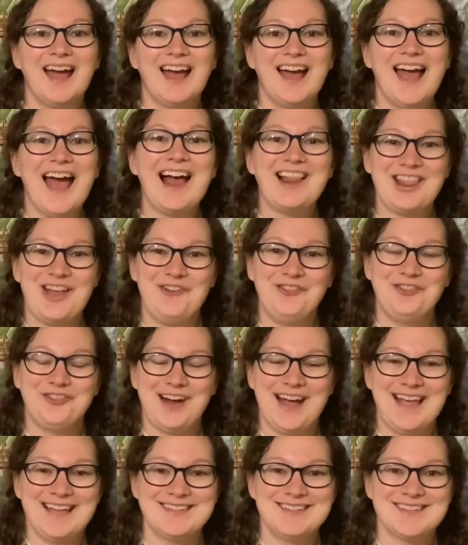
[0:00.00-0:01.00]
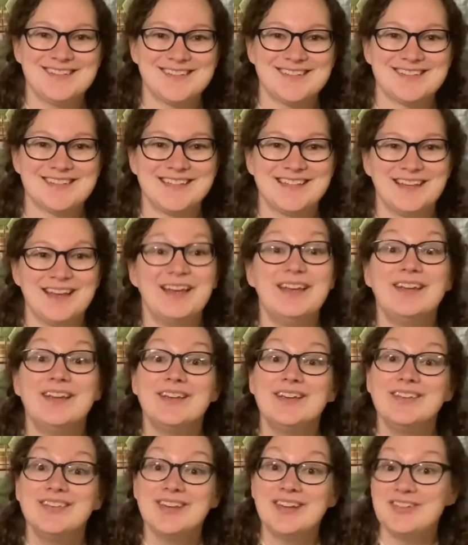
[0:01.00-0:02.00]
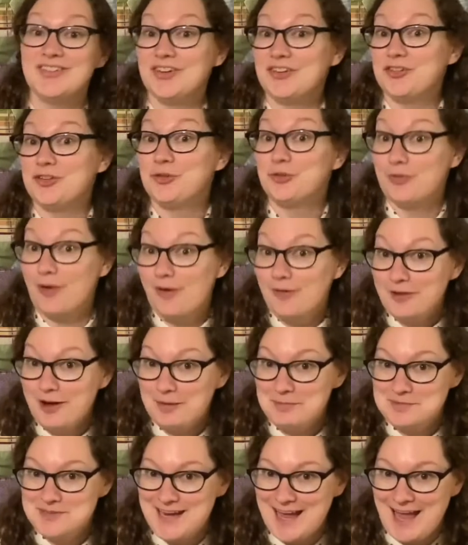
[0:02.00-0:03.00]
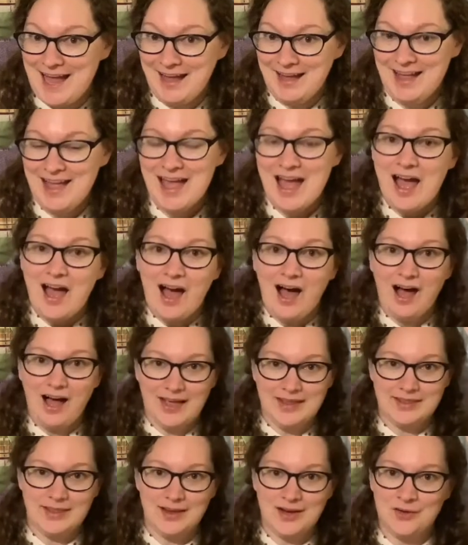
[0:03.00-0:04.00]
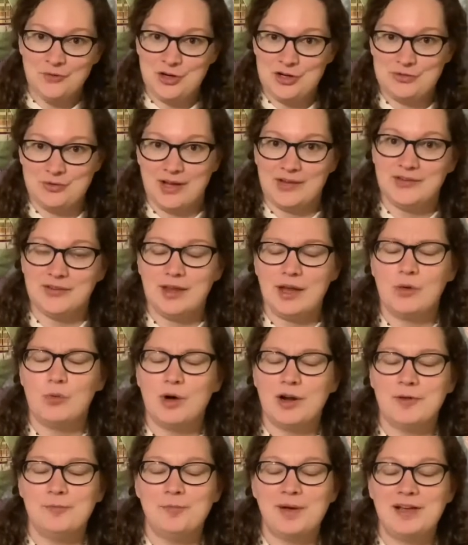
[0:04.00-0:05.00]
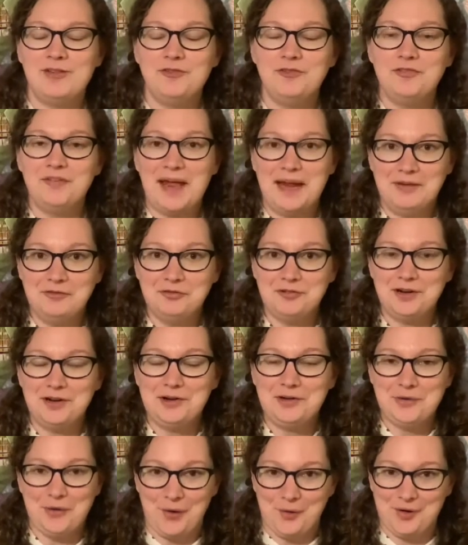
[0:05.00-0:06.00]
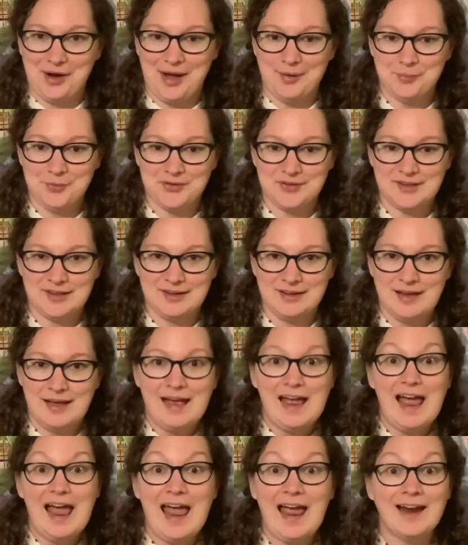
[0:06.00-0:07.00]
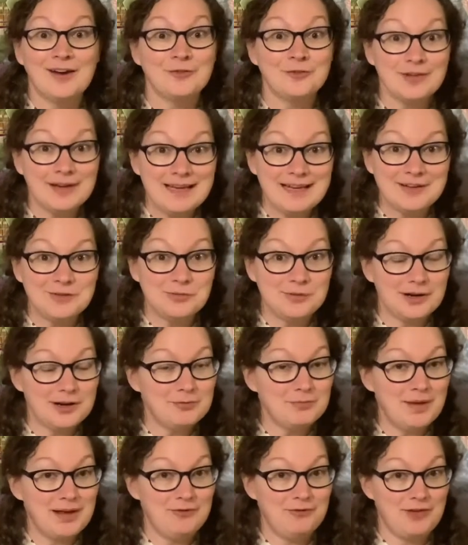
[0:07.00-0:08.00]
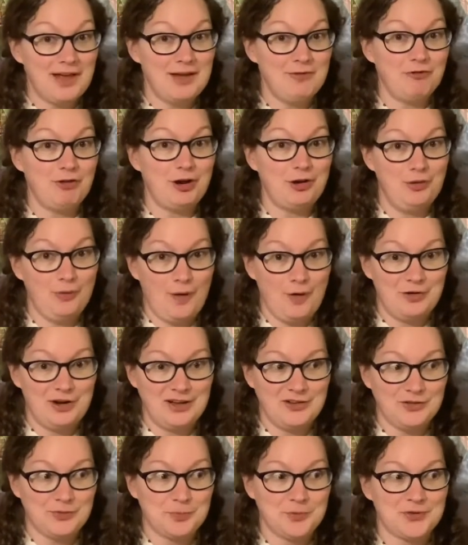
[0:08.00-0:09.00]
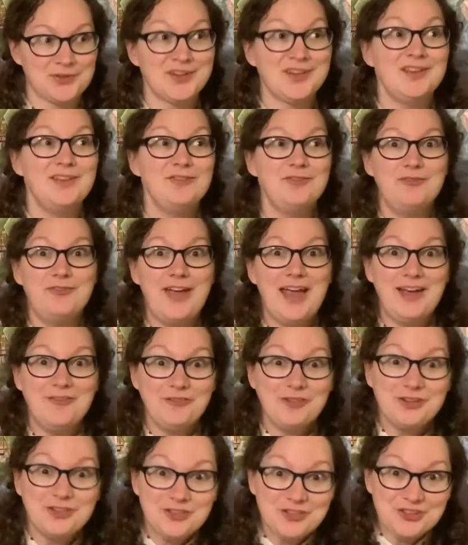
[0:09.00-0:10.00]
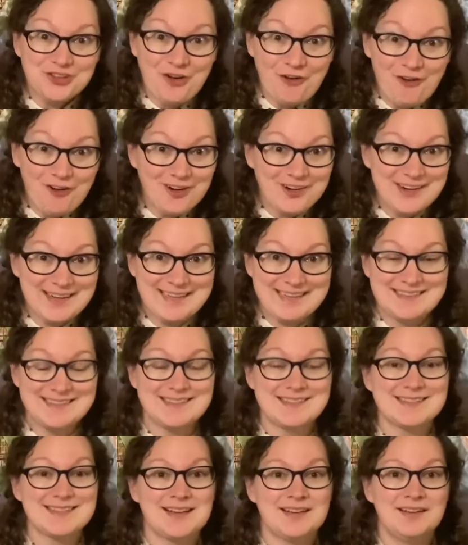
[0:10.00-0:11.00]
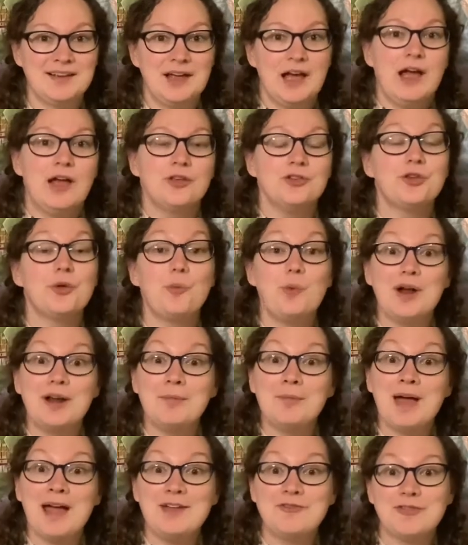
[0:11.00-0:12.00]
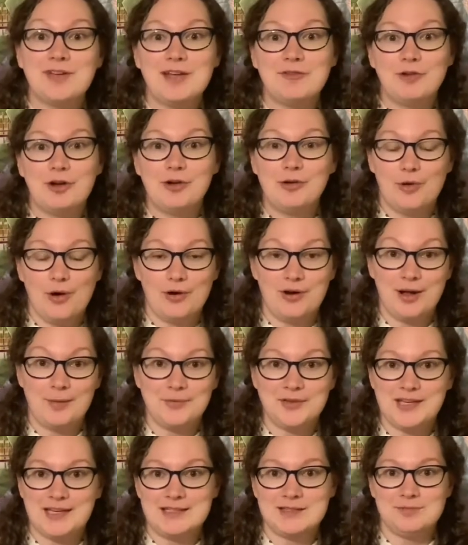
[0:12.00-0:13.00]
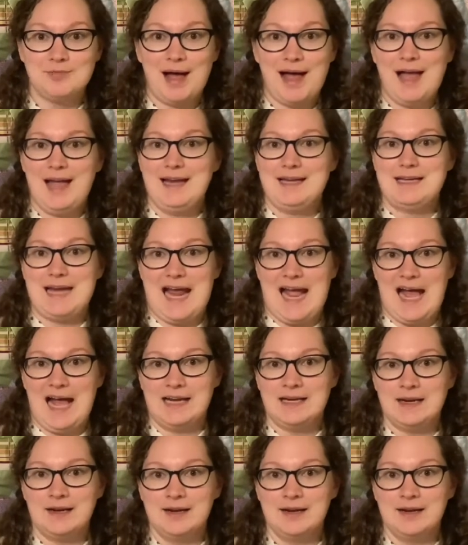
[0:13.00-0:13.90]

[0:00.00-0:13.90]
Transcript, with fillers: Hello friends! Since it's grown-up day, I thought I would dress like one of my favorite grown-ups and read one of my favorite grown-ups' favorite stories. So one of my favorite grown-ups is my dad.